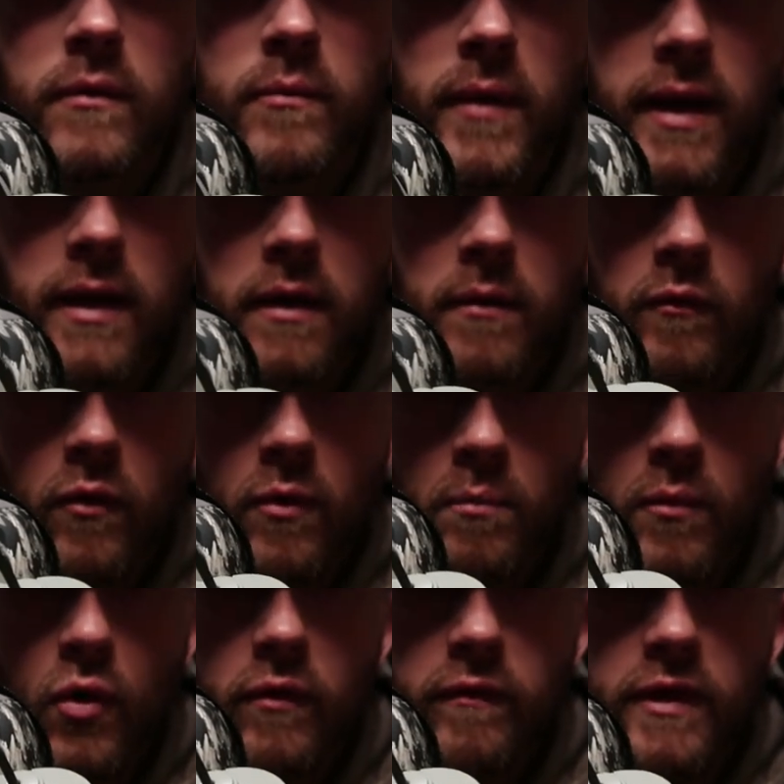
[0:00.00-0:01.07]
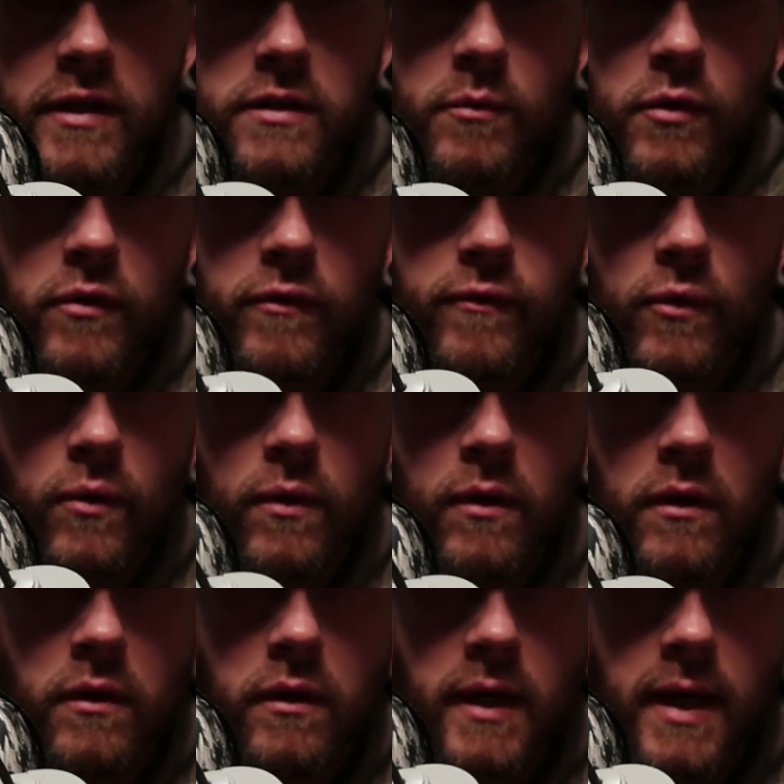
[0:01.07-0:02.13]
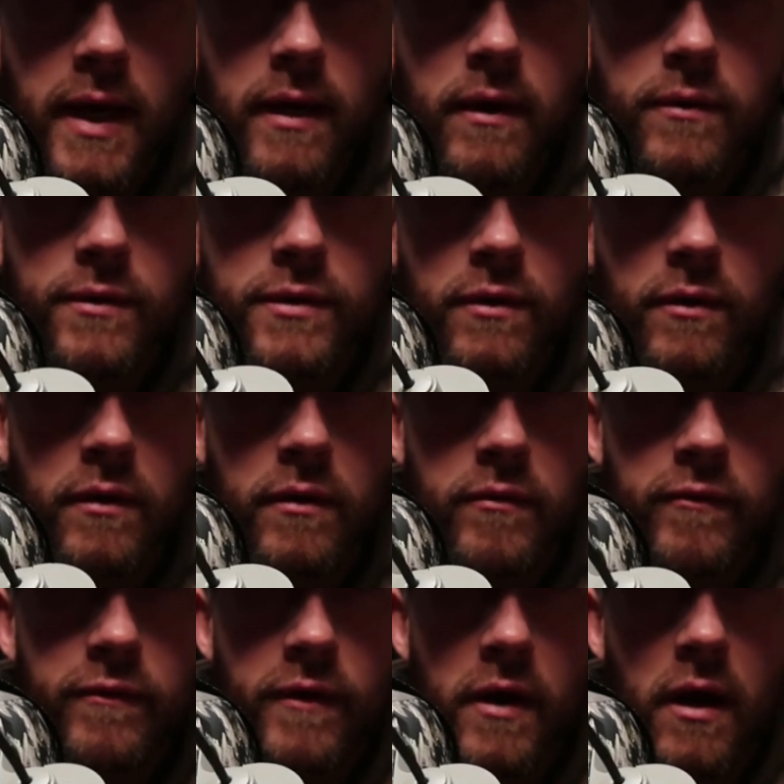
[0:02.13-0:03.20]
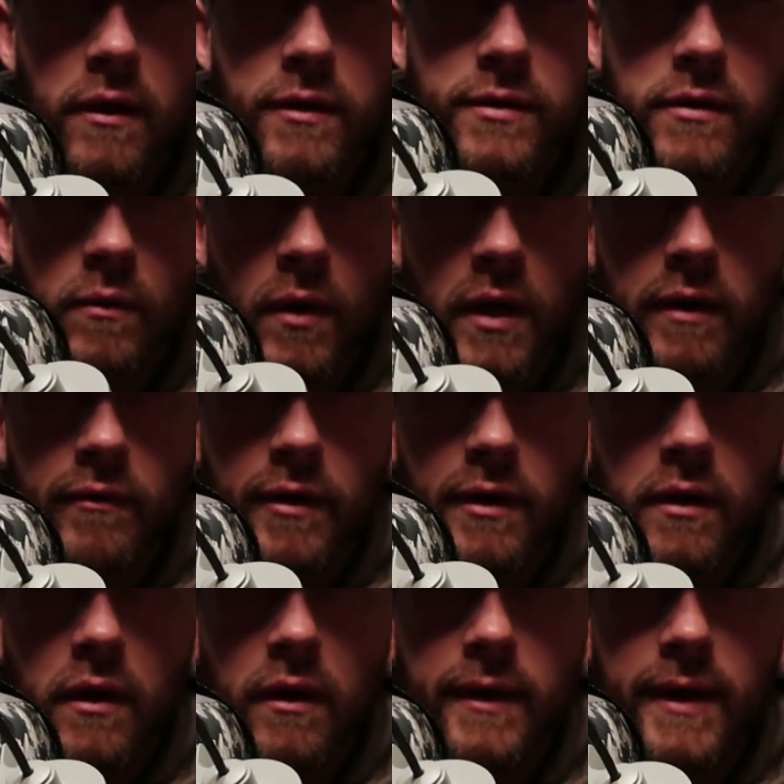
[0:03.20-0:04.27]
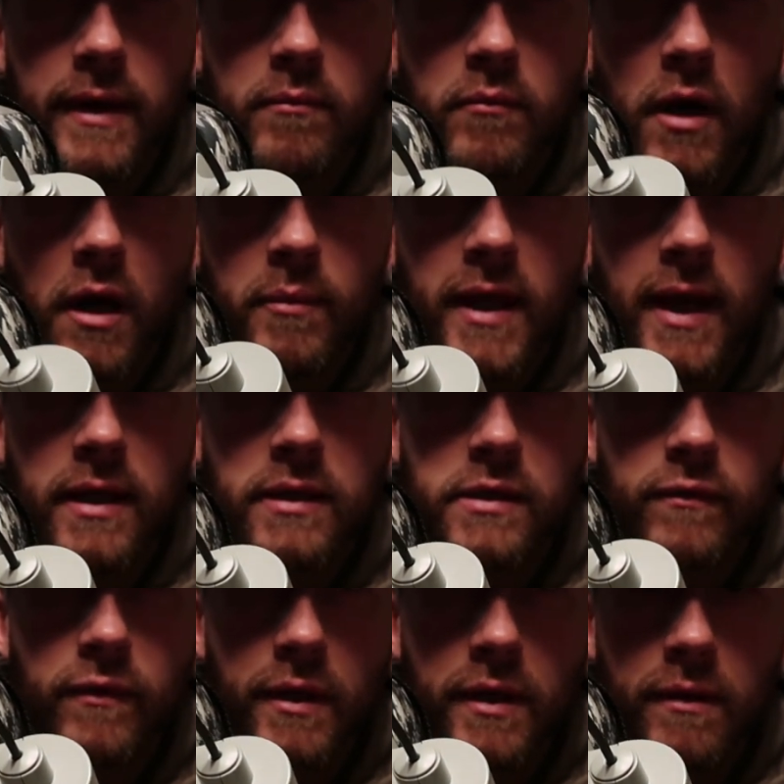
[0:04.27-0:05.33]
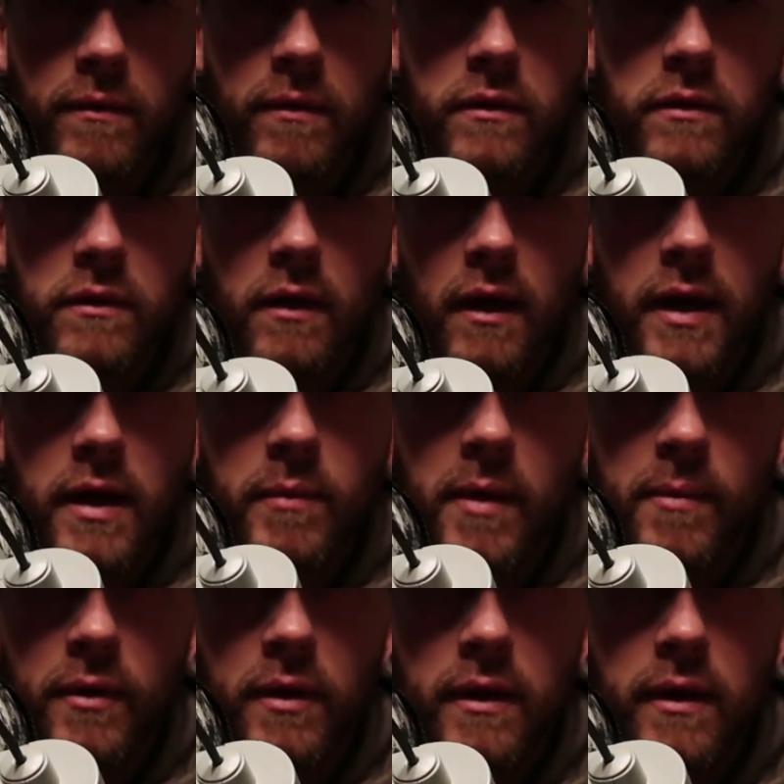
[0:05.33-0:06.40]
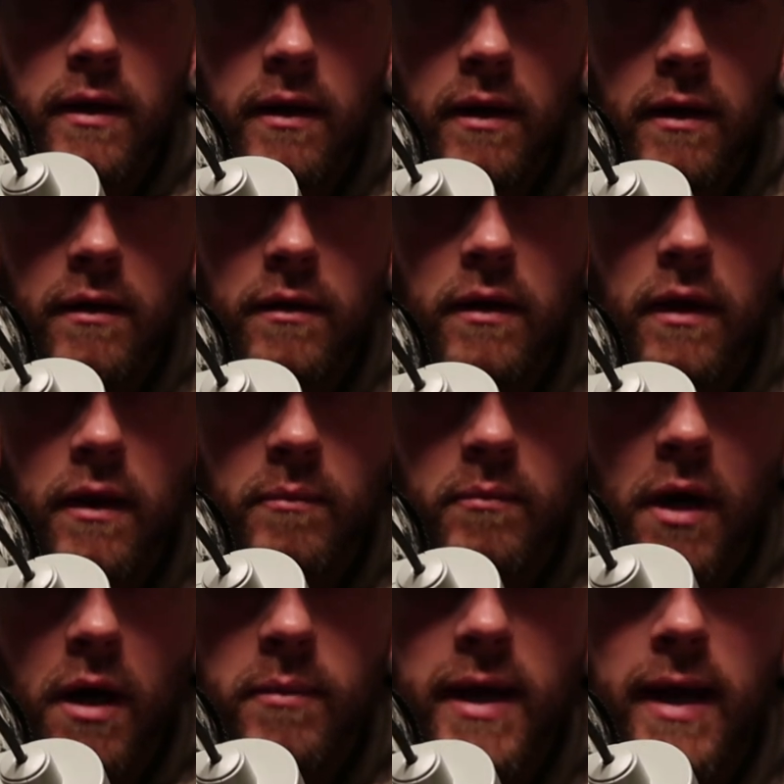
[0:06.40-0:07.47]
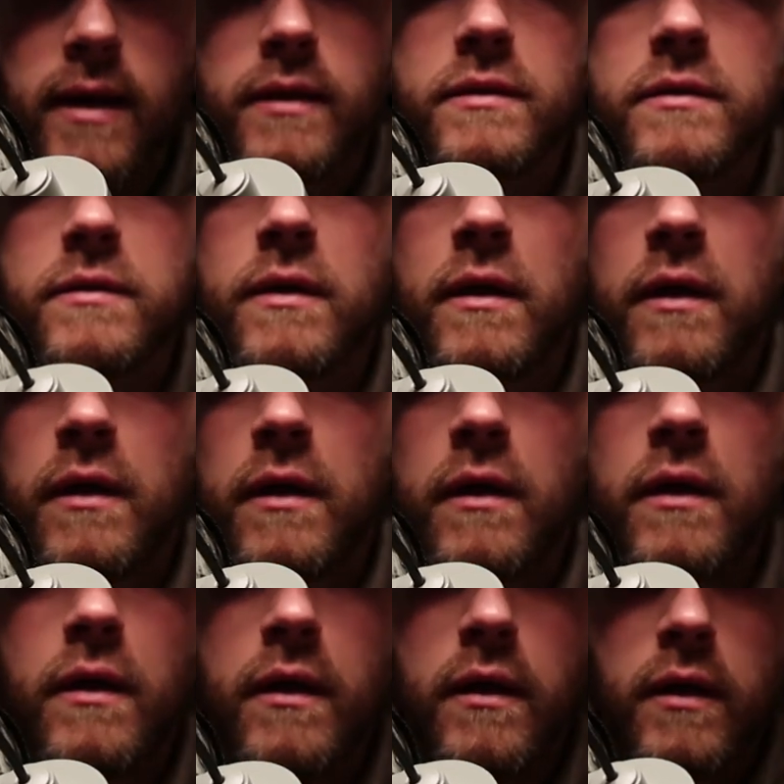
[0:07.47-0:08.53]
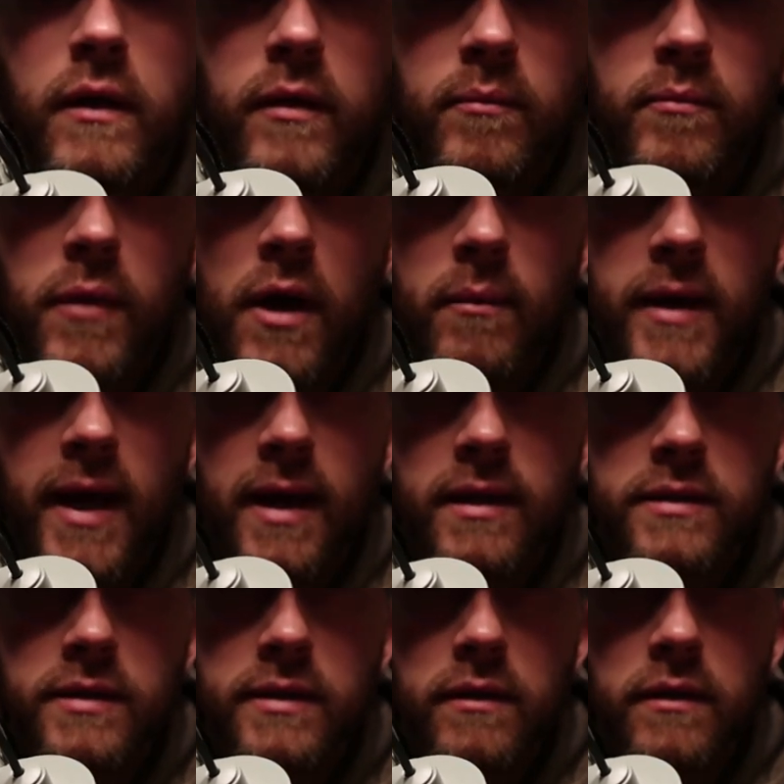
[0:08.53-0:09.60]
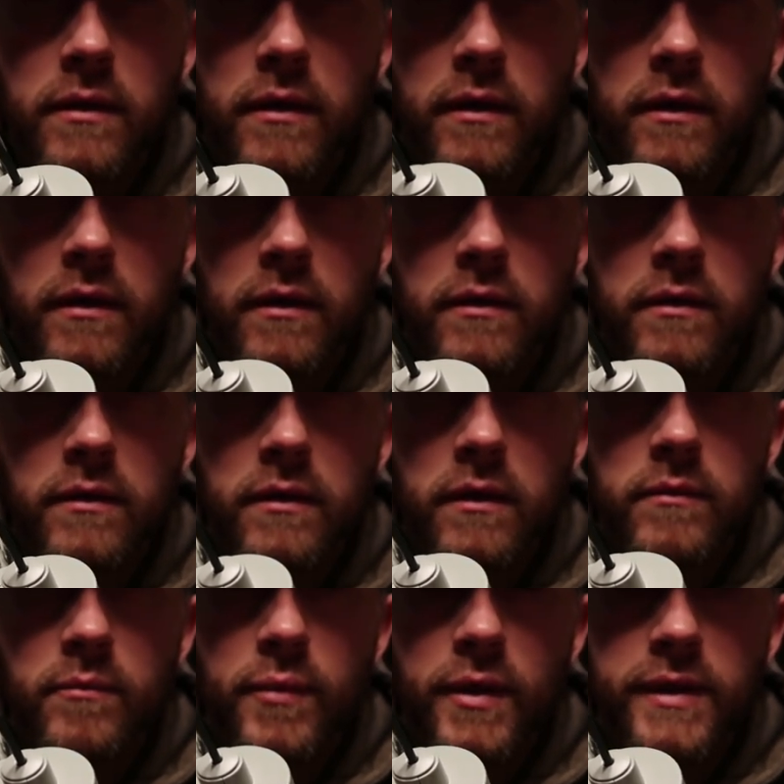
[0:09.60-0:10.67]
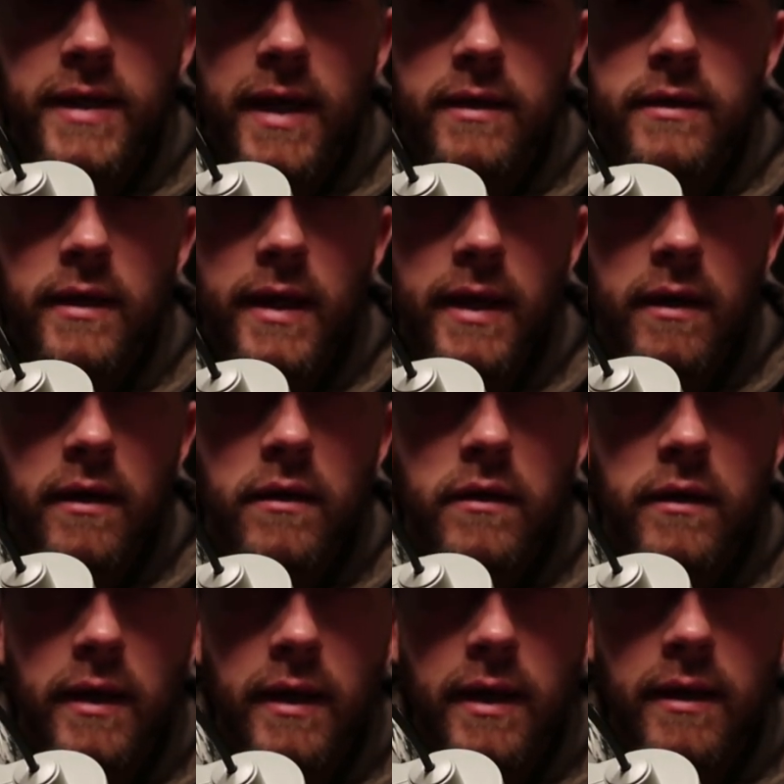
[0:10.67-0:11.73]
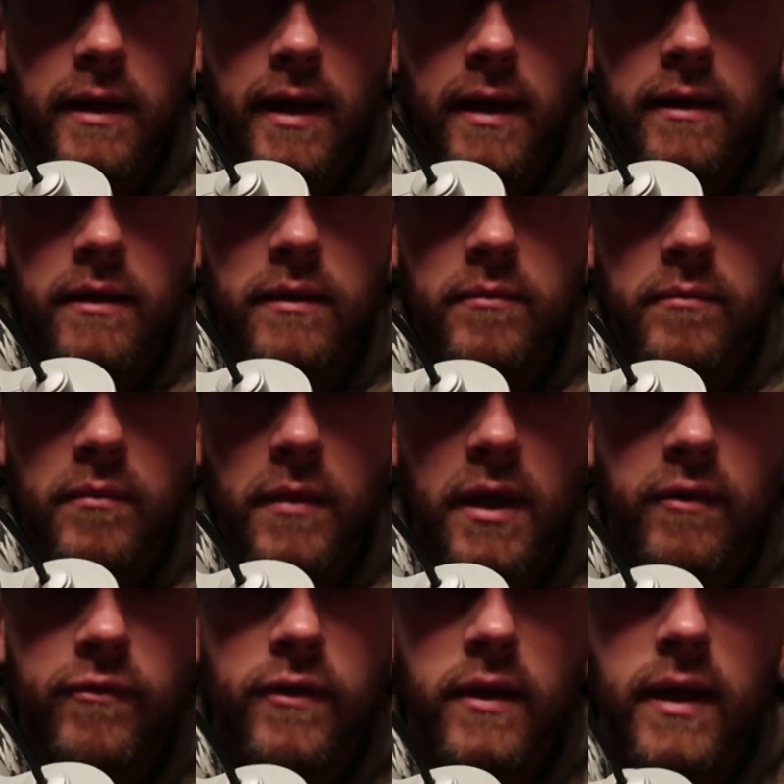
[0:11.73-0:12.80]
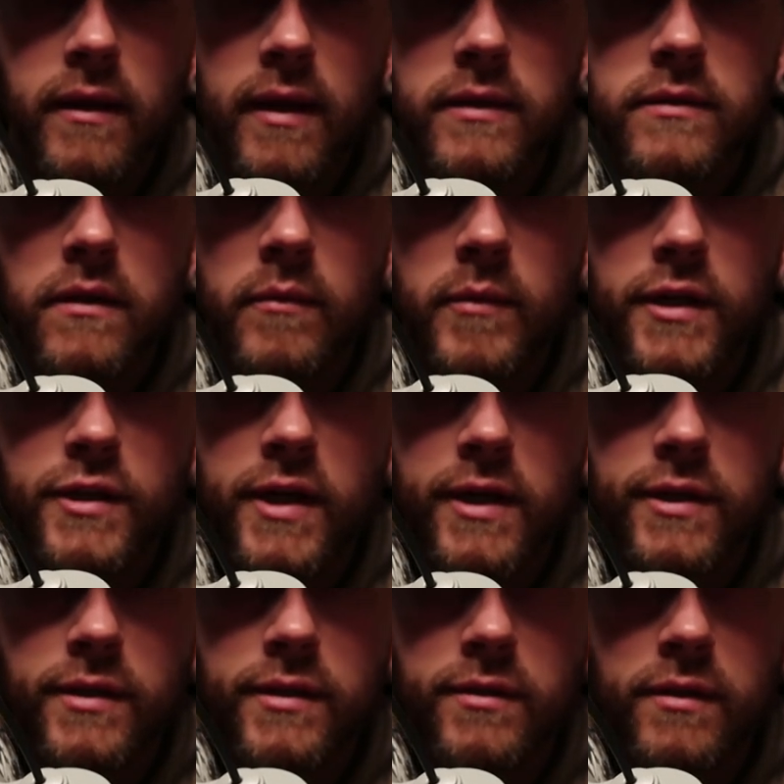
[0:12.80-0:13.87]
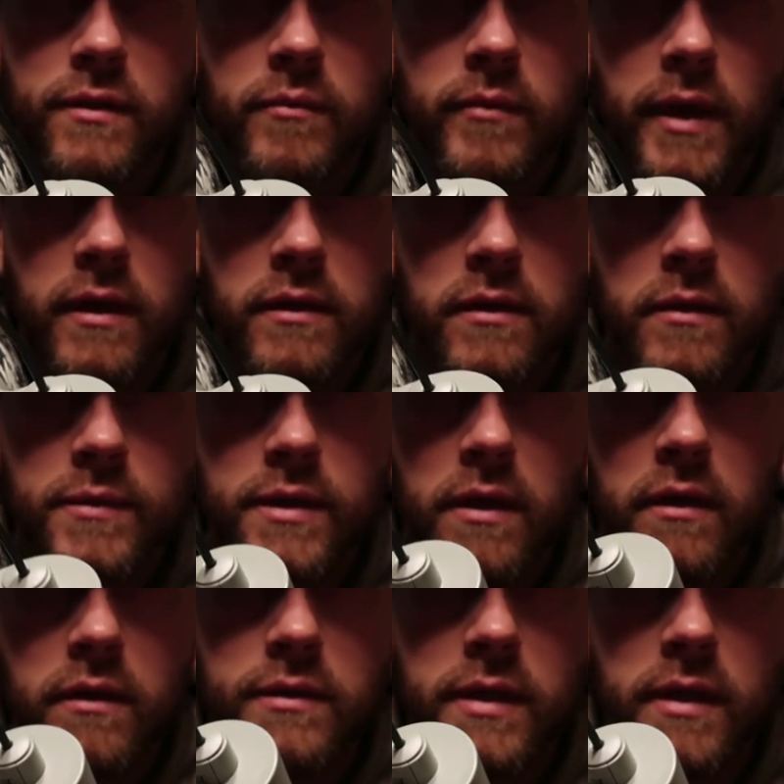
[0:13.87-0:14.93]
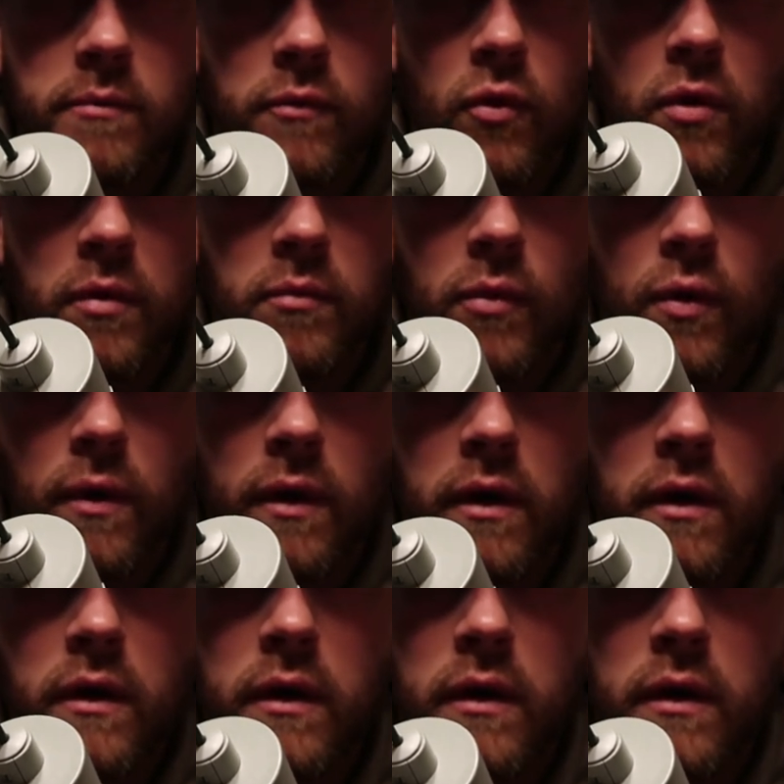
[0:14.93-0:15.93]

making it more visible for coyotes or fox or whatever you're calling in, bobcats for you lucky people that can hunt bobcats. Bobcats still are protected here in Indiana, but I feel like that's going to be changing soon because I'm starting to see more and more.